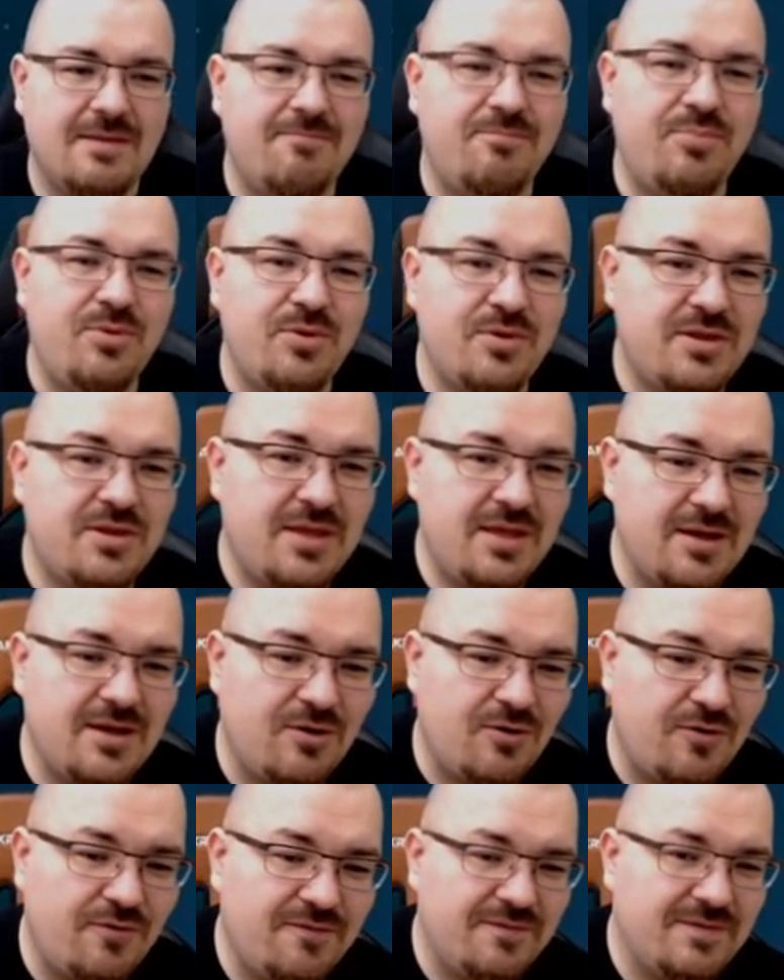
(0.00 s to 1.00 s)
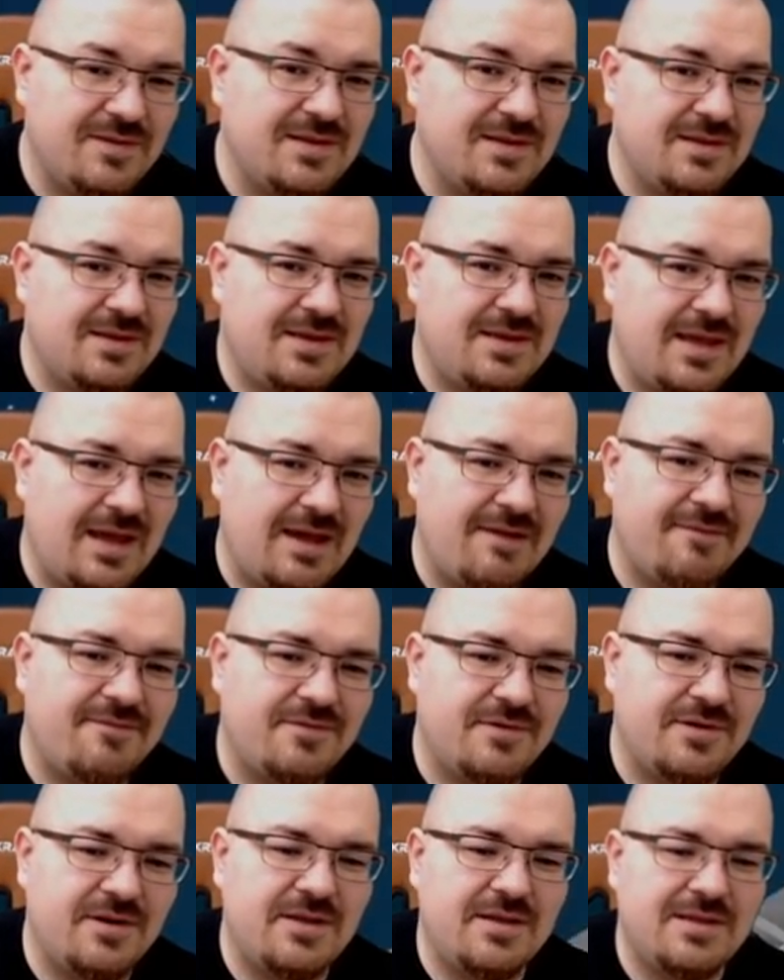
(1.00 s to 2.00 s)
beauty of the
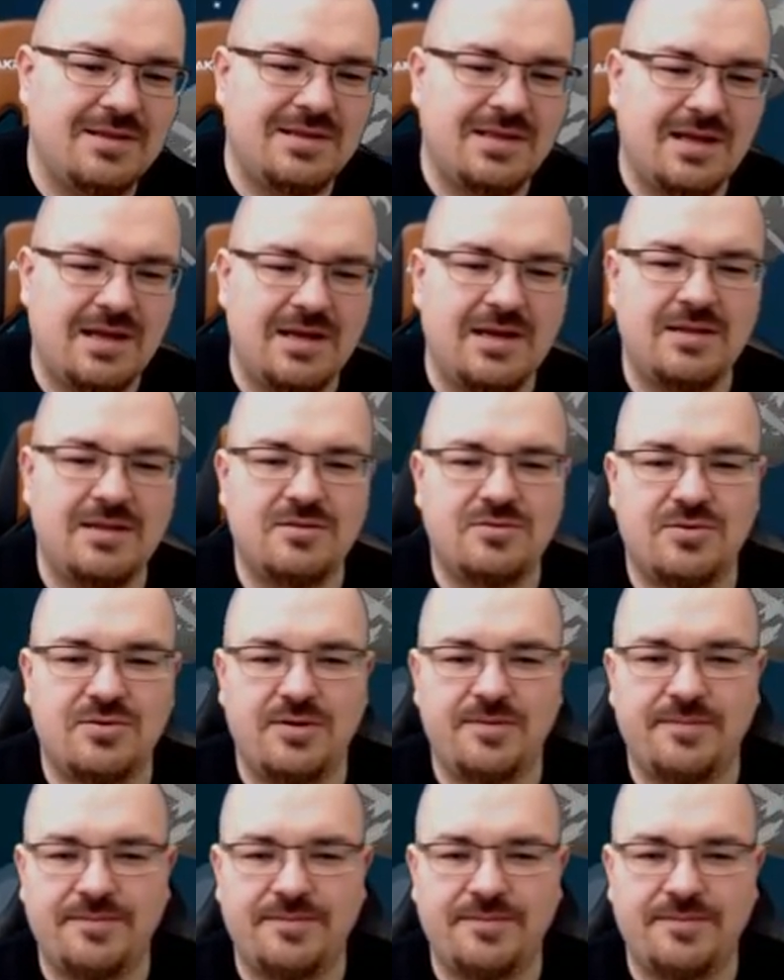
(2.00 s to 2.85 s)
cavalry talent tree.